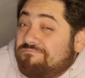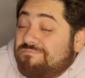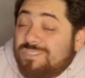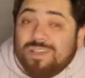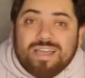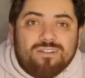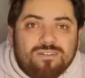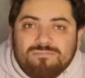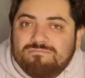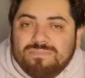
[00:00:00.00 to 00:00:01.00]
so i don't
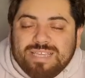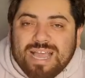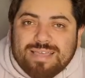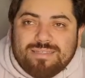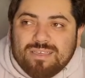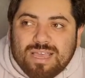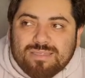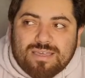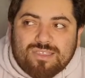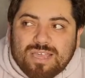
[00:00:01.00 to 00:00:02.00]
know yeah i think i
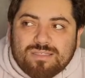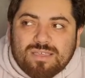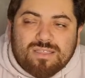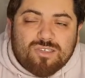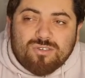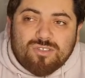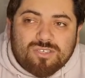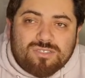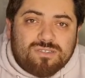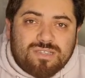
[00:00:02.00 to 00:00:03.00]
think i think they should
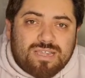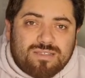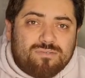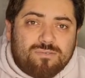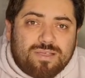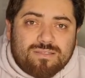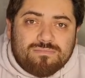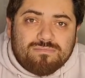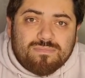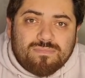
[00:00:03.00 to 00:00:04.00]
just let him do it
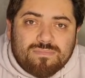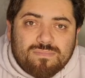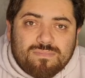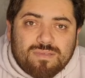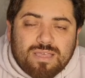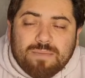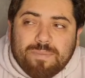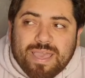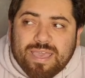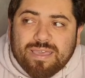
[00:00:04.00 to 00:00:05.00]
he
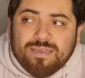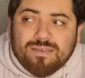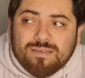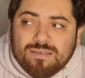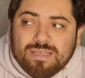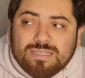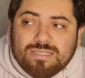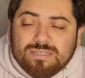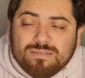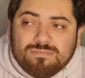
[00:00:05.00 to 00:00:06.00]
pay
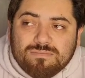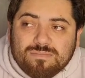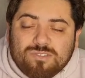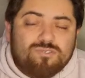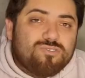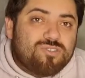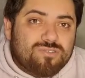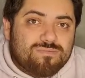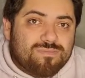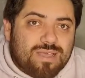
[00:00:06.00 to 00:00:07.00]
his
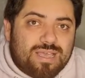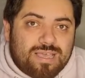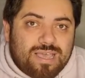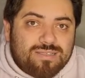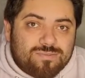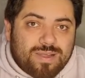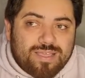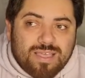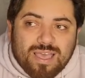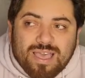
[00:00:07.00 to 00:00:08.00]
dues I guess,
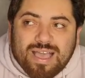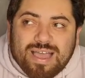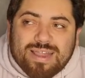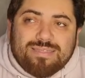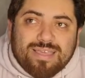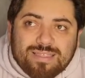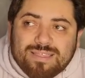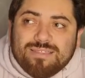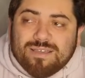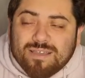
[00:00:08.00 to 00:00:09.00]
right? And I think
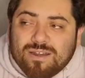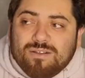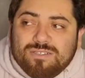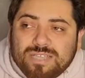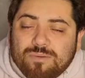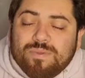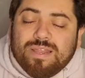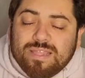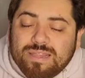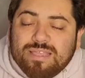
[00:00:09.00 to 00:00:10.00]
that the girls they
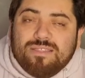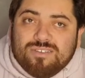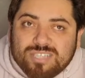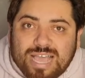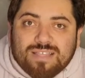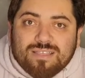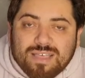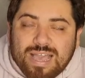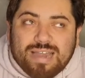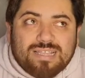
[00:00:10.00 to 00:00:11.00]
really need their dad.
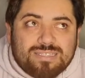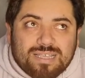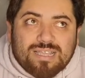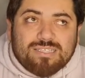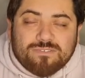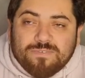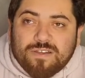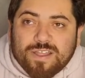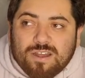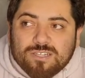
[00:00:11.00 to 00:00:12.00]
And it's it's
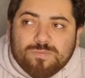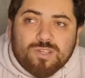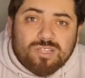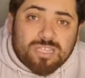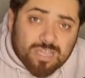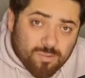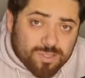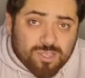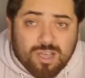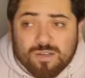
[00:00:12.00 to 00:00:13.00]
very hard, especially now
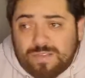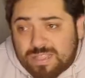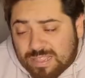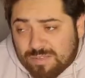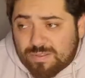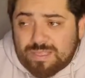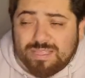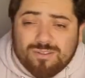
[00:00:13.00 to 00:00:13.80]
with COVID and everything. You